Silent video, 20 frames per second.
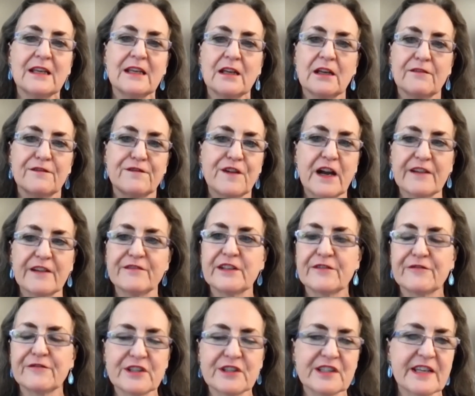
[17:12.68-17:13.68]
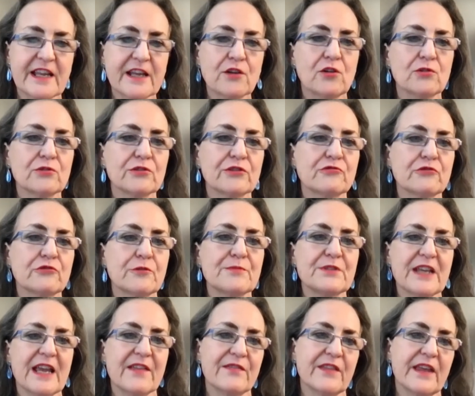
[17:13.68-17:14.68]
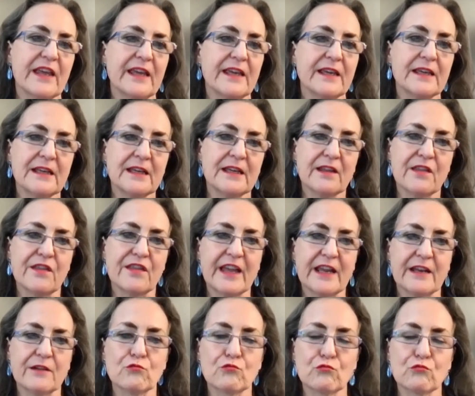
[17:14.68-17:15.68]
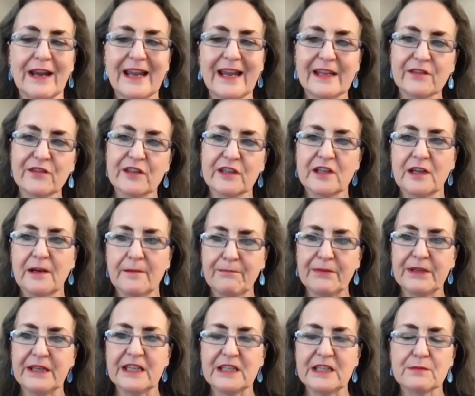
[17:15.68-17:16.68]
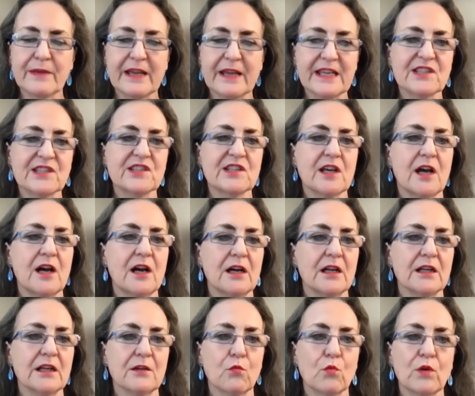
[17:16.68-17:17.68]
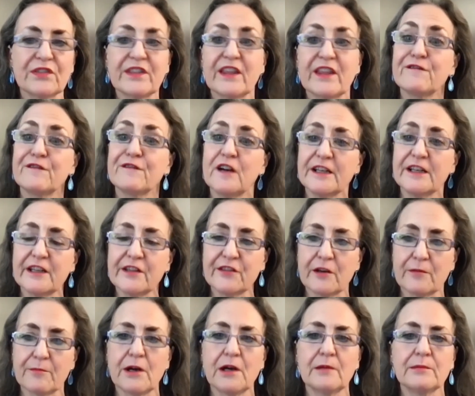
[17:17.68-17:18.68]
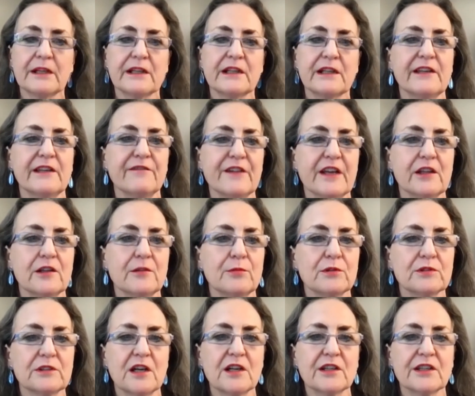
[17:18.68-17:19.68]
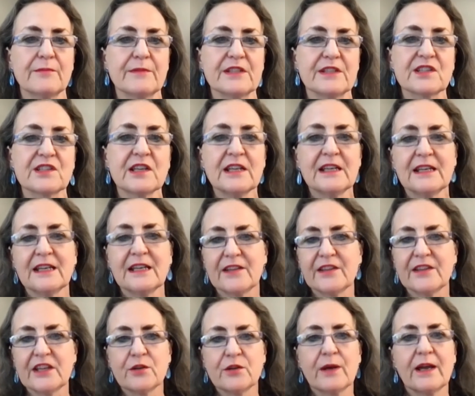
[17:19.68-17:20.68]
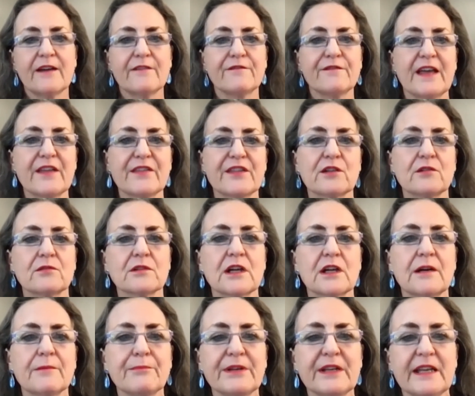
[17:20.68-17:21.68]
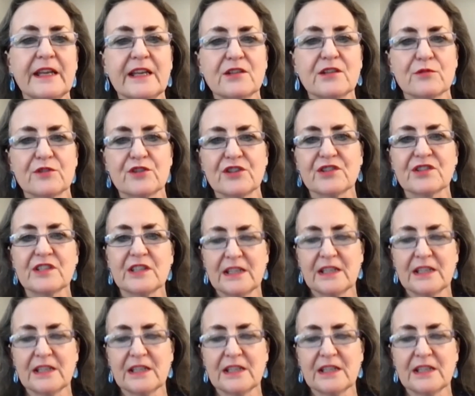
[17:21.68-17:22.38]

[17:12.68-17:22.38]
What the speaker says: 5 different stakeholder groups, and they then rank the companies based on what they find in their publicly available documents. And then you have ethical companies, which is